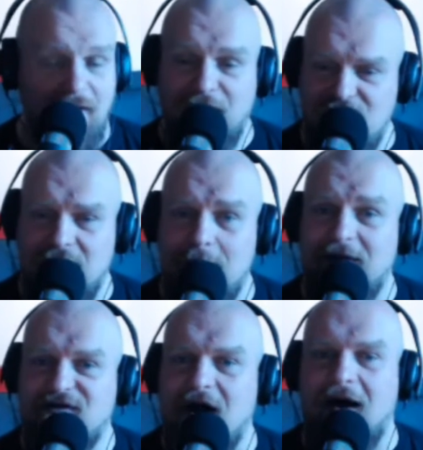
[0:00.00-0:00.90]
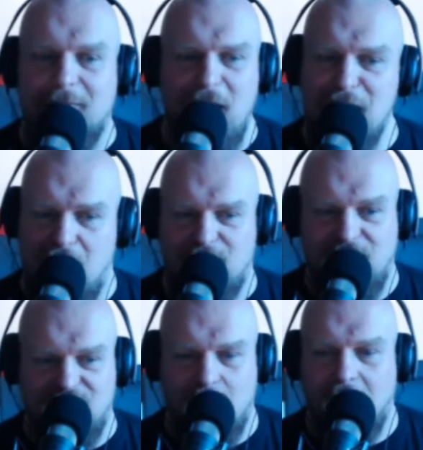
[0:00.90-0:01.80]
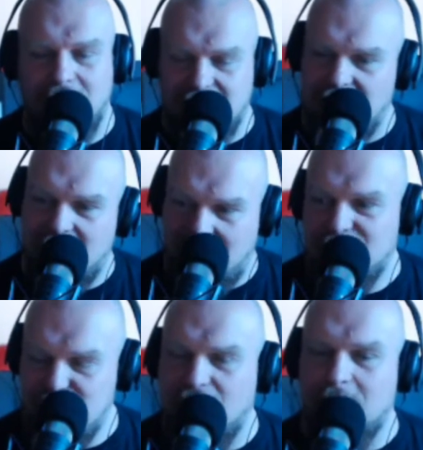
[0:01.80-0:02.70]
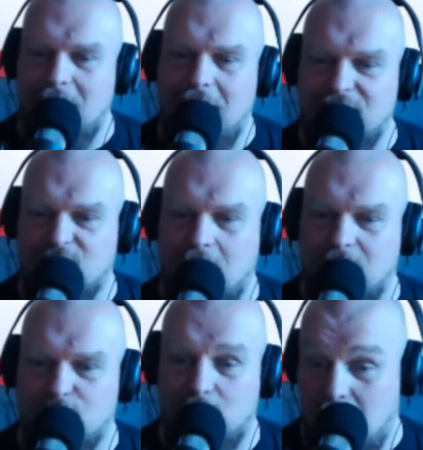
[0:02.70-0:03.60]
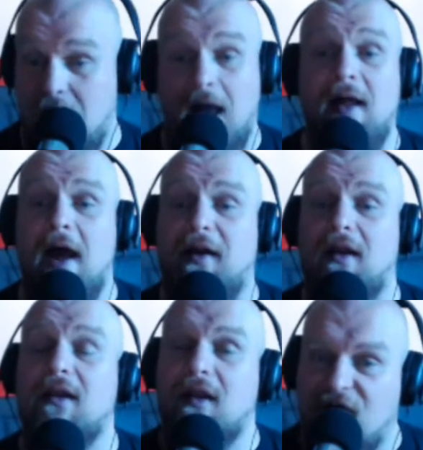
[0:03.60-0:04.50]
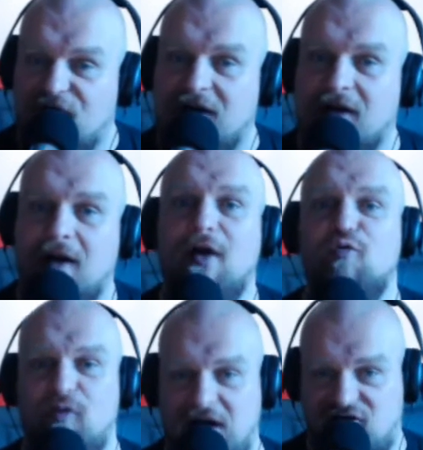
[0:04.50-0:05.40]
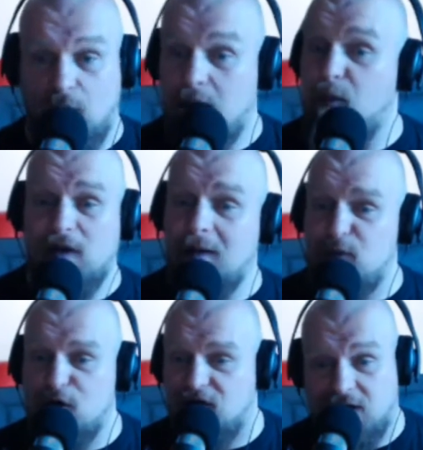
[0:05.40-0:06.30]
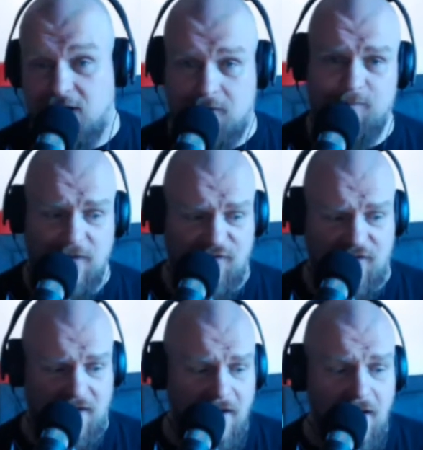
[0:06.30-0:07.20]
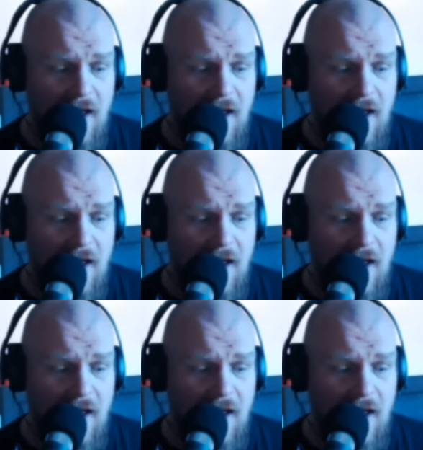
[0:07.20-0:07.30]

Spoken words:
That... Exactly. I mean, Tattie, back me up here as well. I mean, you're a man as well who, in a loving relationship with a beautiful girl, you see.